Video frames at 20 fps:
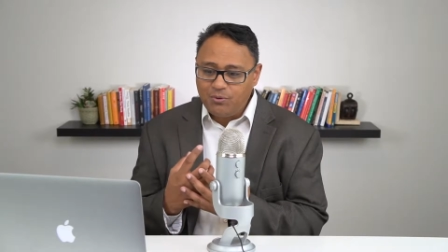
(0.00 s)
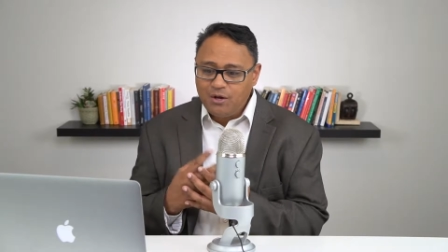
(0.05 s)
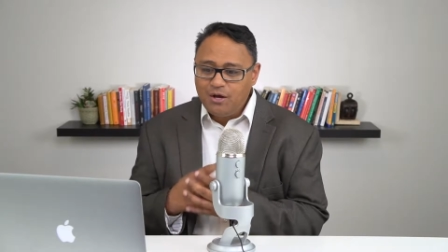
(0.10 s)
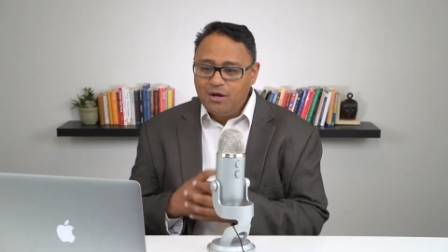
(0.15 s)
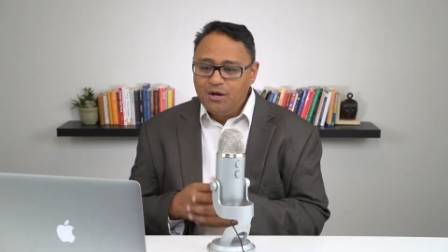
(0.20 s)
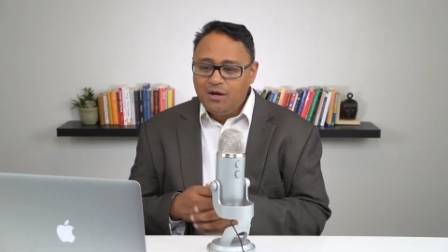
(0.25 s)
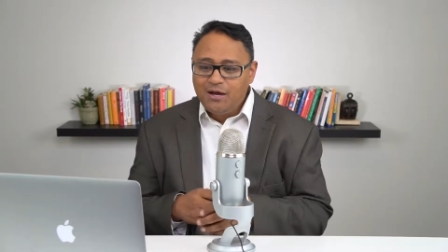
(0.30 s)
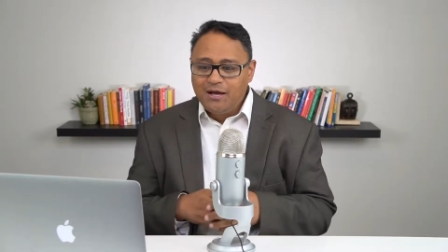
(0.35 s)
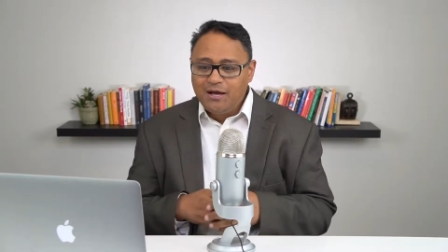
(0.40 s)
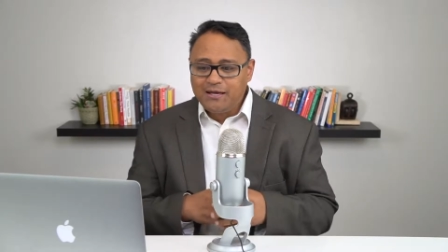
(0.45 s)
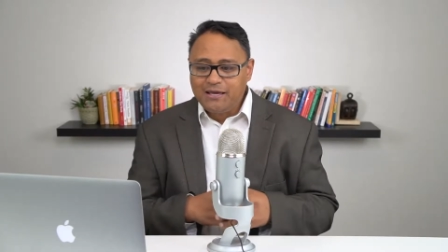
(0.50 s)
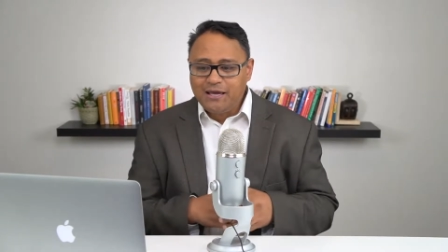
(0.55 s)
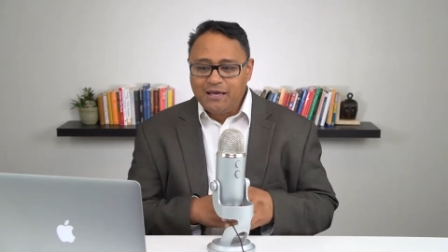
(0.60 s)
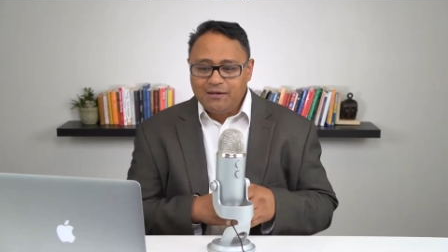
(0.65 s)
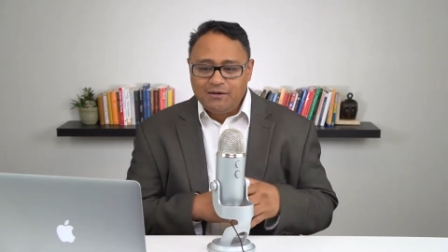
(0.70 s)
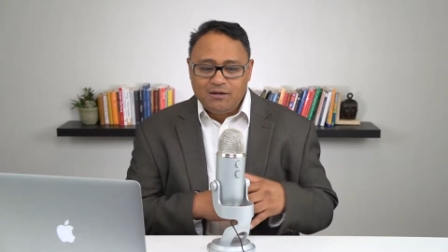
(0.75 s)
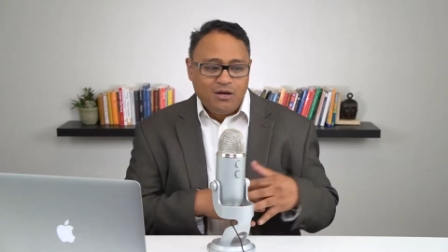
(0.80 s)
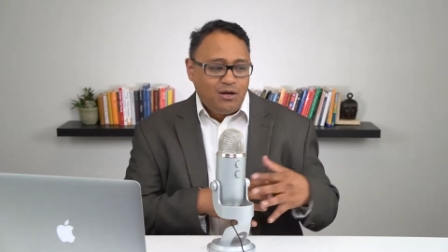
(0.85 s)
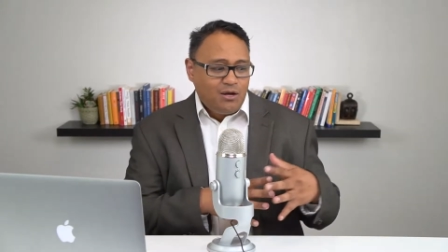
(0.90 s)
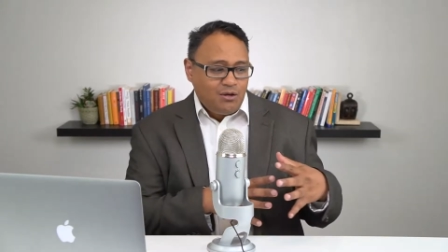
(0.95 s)
again,
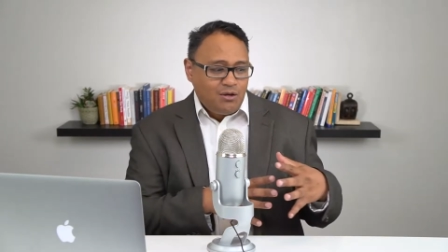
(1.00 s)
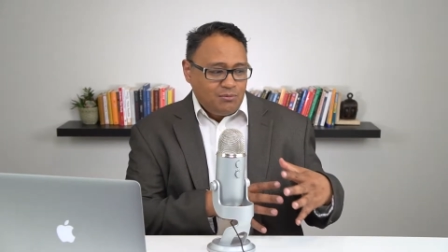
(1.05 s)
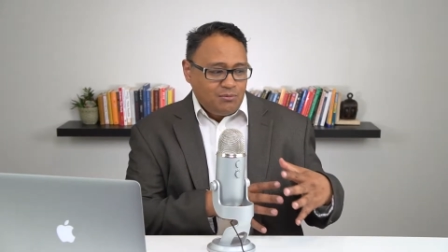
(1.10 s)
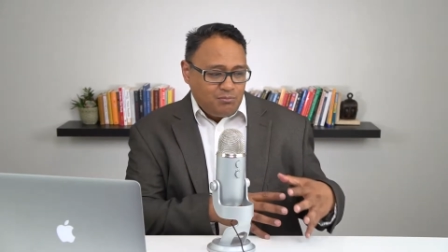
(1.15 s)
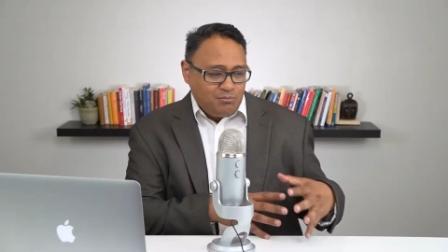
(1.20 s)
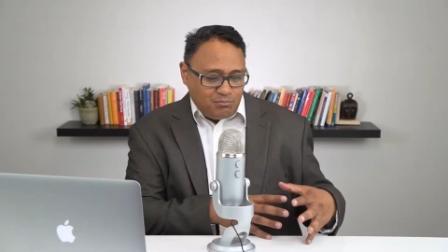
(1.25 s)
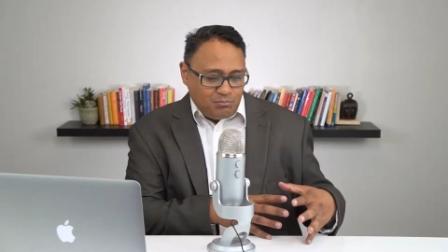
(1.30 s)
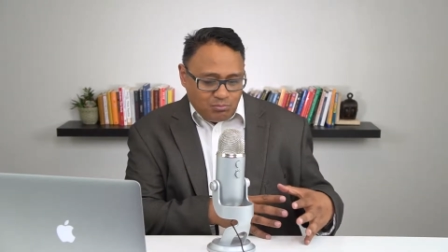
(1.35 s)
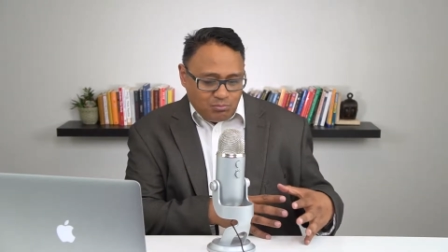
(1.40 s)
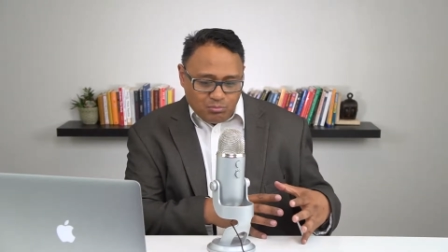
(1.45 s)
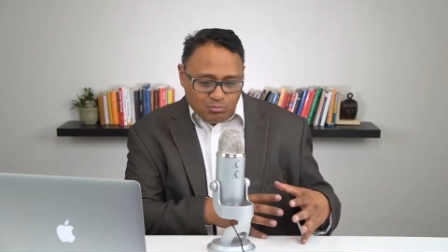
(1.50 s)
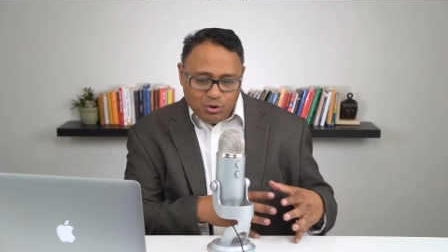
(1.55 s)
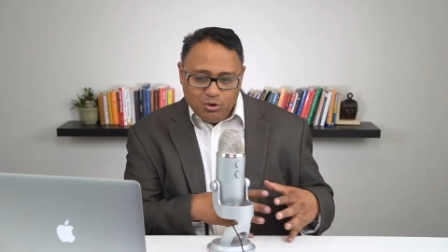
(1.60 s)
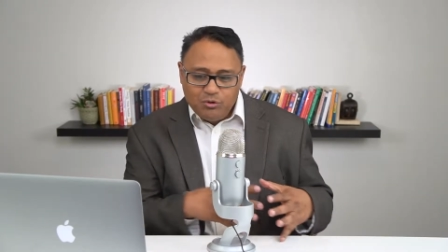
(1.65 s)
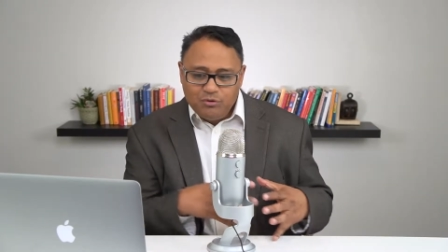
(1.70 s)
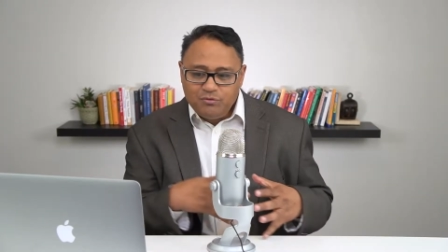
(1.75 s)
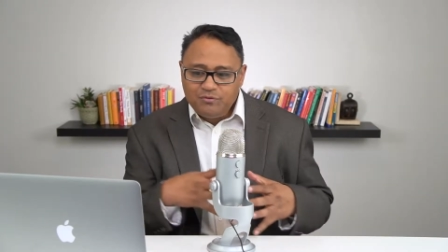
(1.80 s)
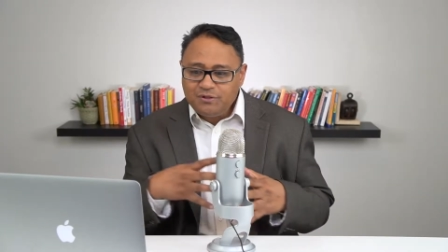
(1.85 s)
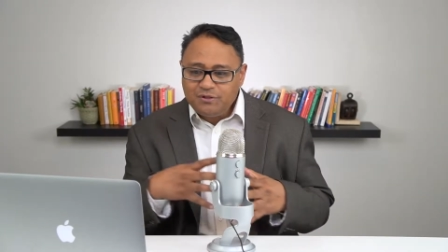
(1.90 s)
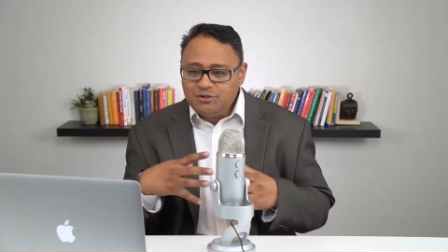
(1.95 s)
move
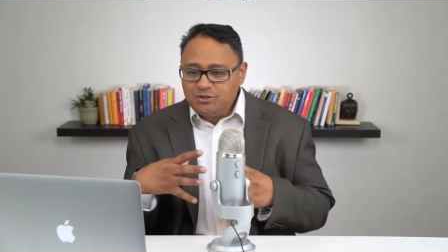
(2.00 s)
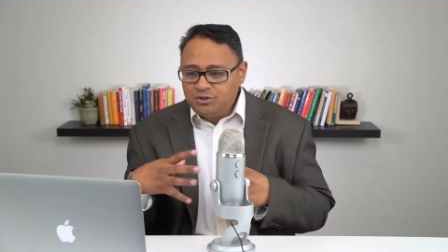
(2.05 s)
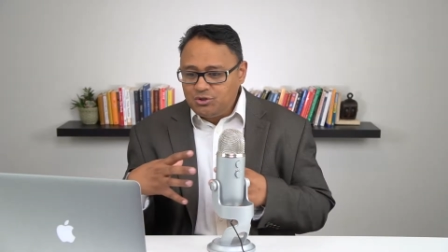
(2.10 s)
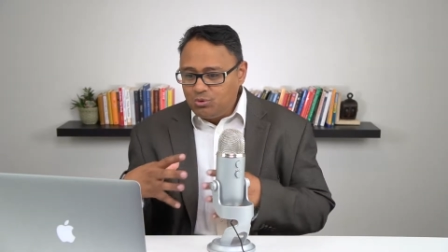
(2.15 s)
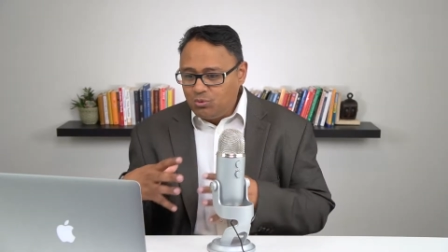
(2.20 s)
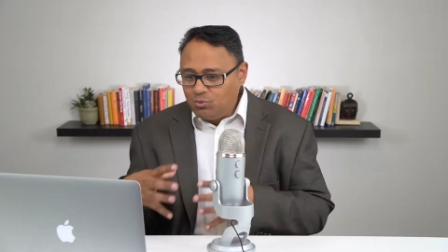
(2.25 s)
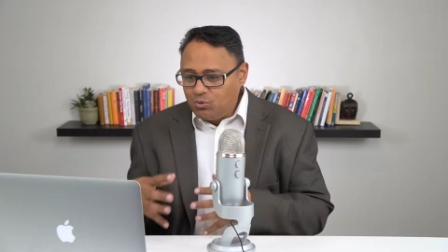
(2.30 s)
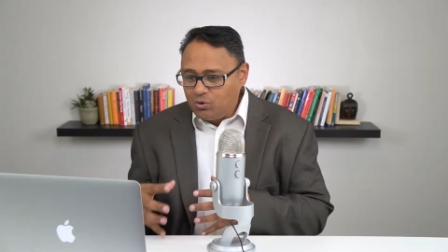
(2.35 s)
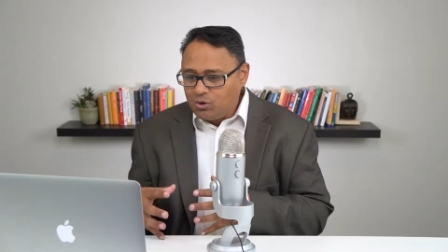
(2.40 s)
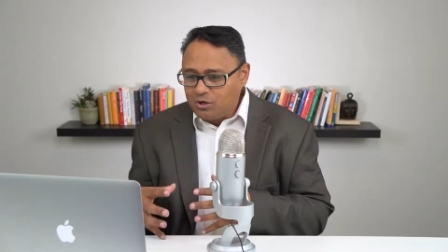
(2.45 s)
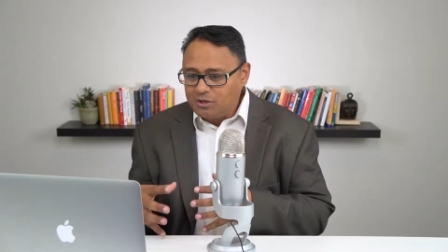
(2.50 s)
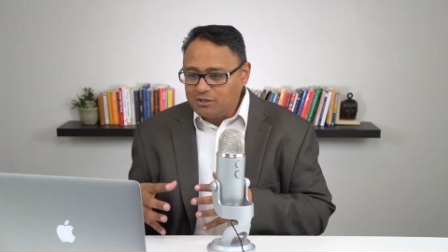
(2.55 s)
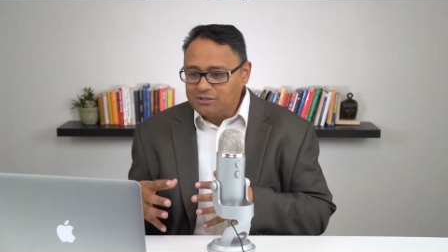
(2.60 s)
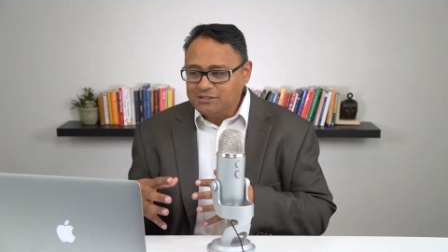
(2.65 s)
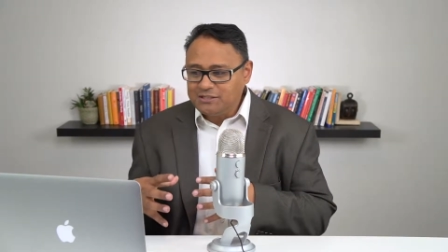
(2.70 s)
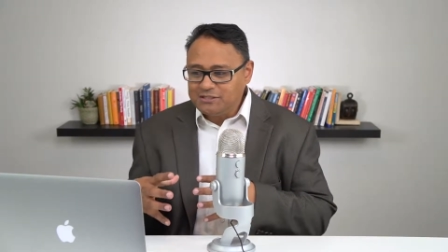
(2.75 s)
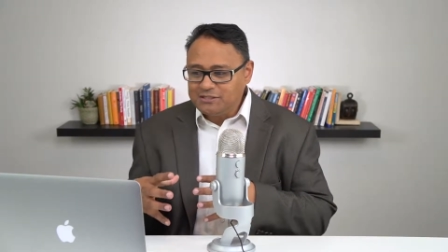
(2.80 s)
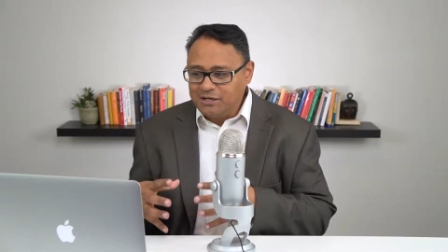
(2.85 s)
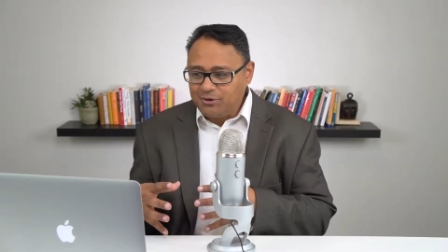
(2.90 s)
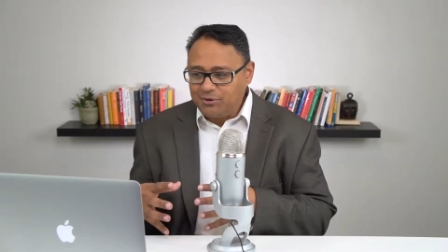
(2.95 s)
in towards this
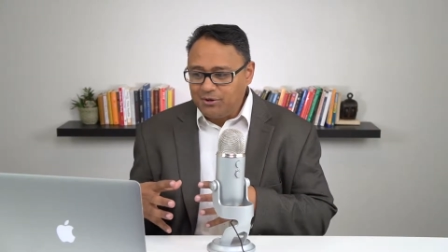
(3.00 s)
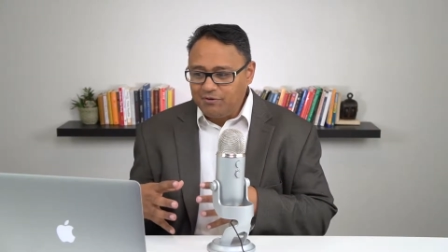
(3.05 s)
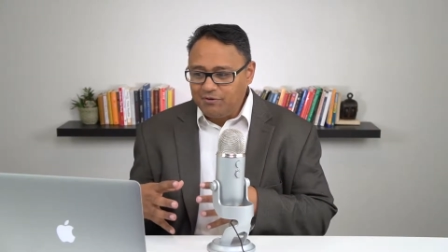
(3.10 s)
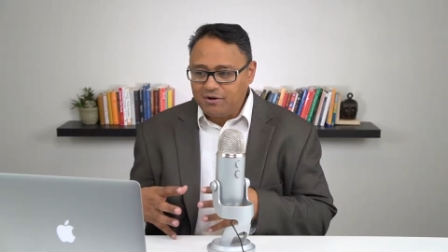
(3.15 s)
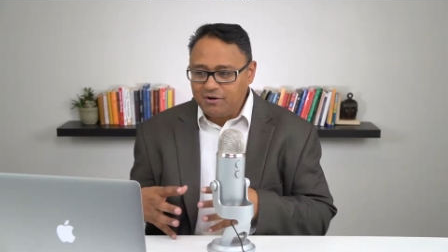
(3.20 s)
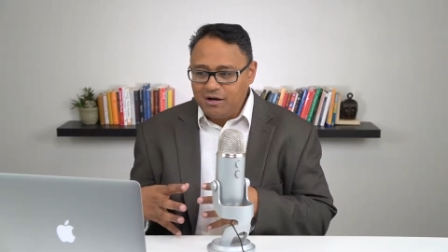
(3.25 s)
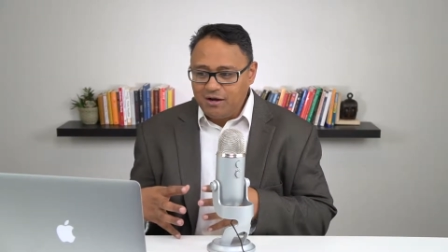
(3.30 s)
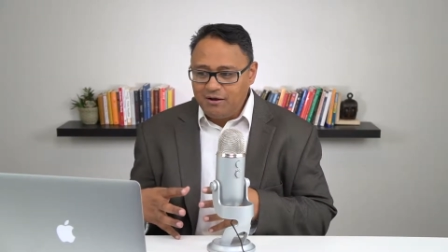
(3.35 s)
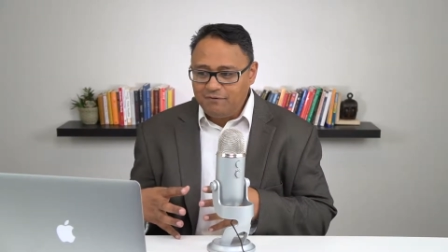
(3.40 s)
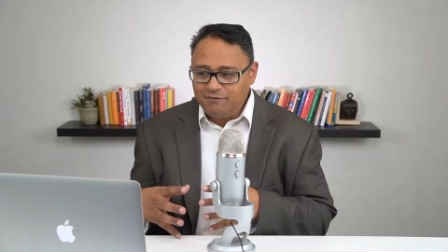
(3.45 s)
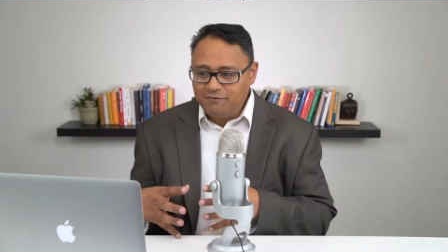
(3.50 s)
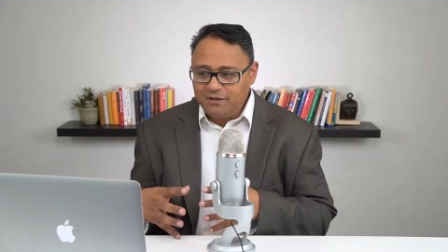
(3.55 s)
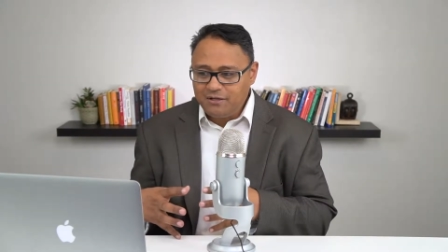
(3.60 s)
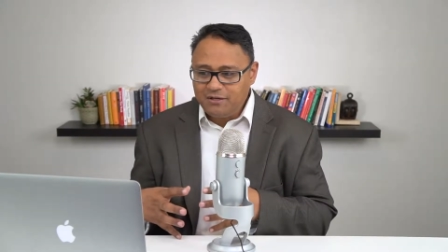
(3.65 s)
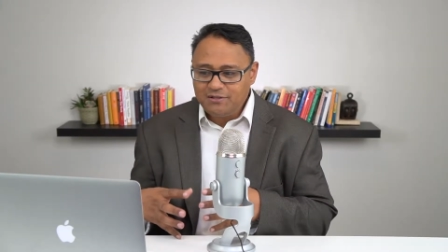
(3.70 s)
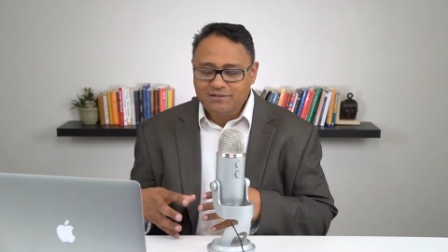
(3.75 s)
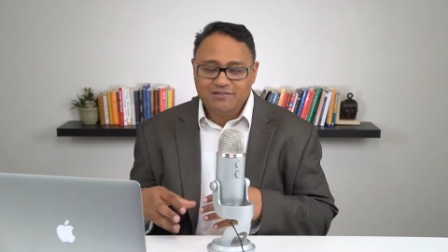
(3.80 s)
area of confidence,